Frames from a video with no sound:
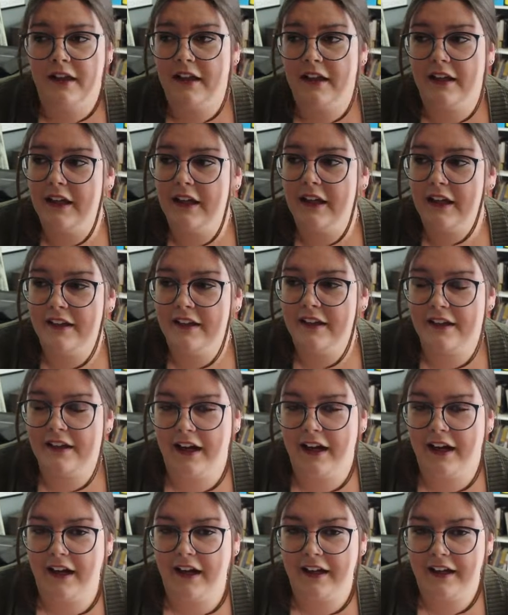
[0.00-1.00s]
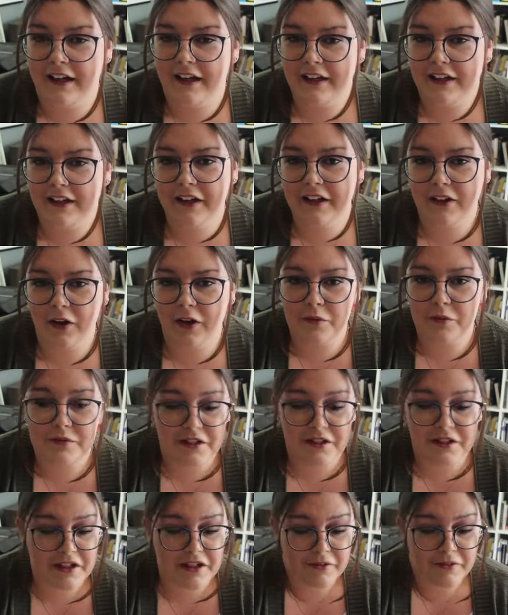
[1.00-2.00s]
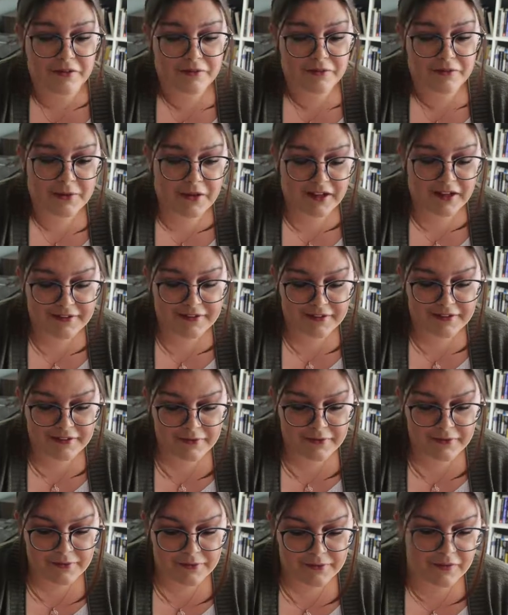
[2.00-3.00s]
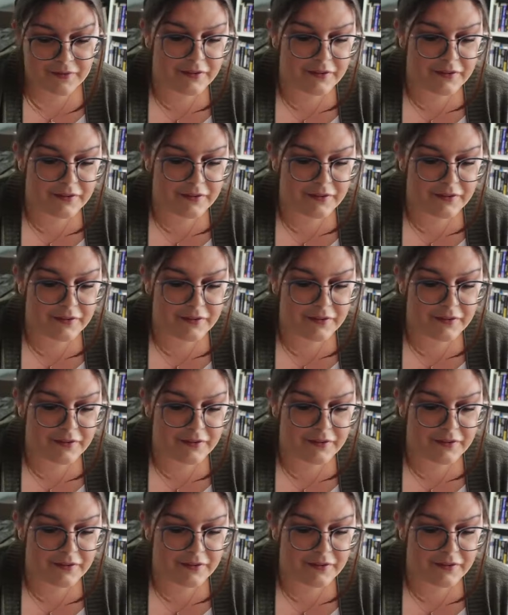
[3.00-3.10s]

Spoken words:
And I hope to hear from you guys soon.